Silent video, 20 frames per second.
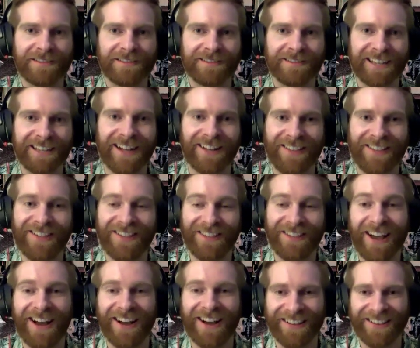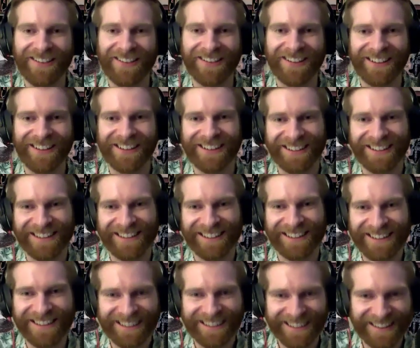That sucks.
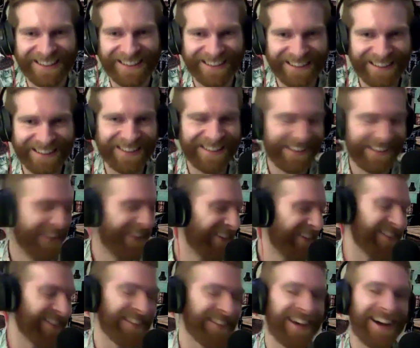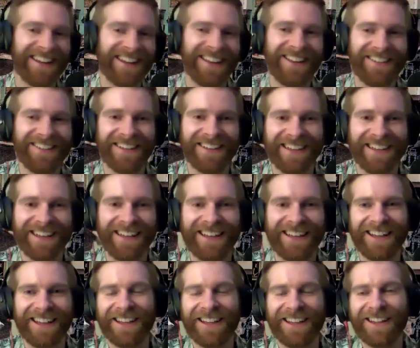It's not easy. Do
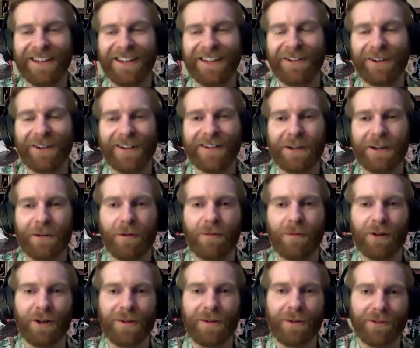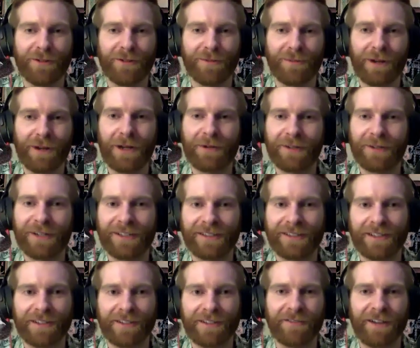you want to take one more commercial break? We'll get
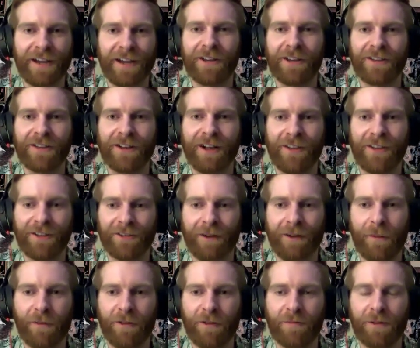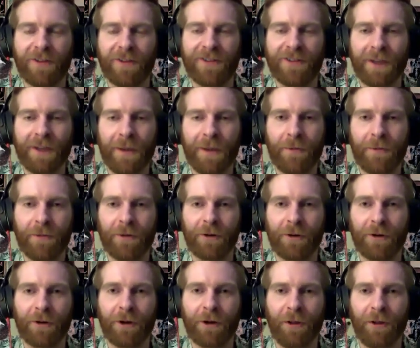the final thoughts and wrap this bitch up. Sure.
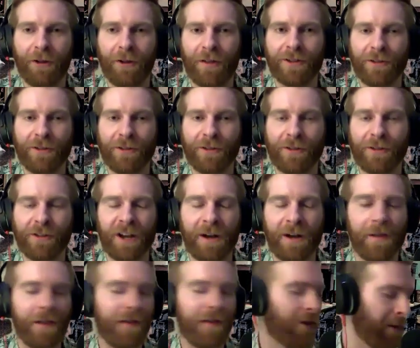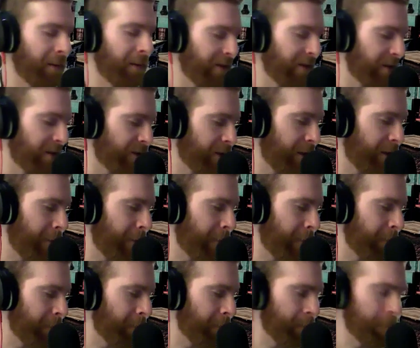We're going a little long in the tooth here. I love talking about
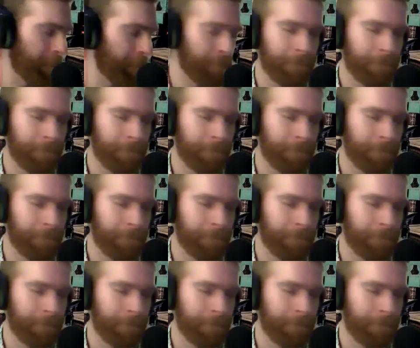this shit.